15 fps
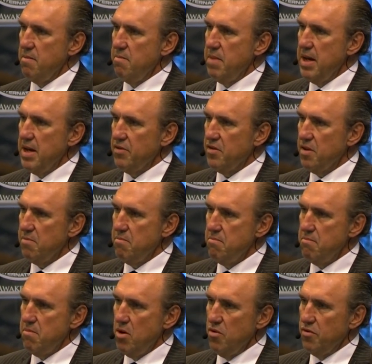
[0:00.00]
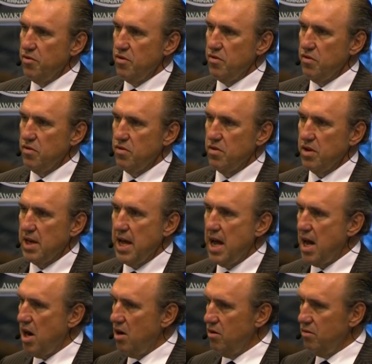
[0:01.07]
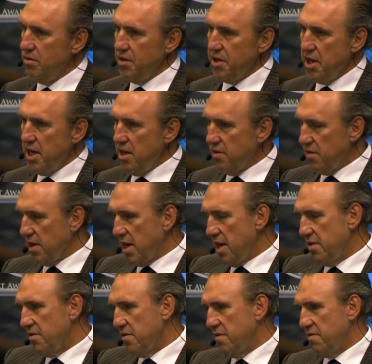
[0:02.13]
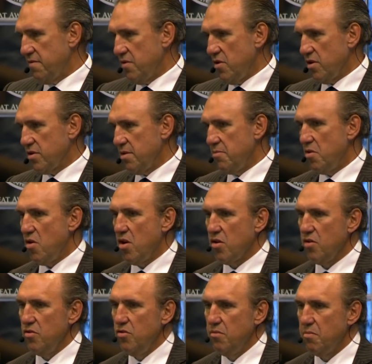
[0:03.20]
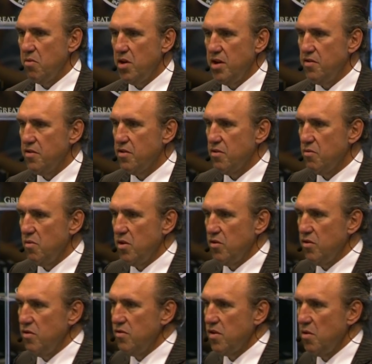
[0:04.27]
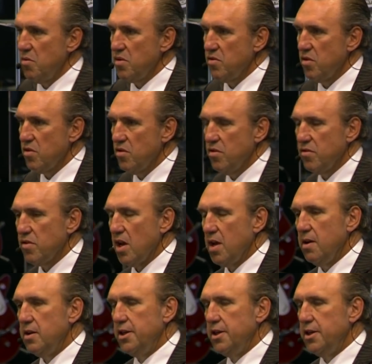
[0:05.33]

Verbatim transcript: Pastor Moses Cow he's a guest of Dr. Morocco, who preached went Tuesday, Wednesday, Thursday.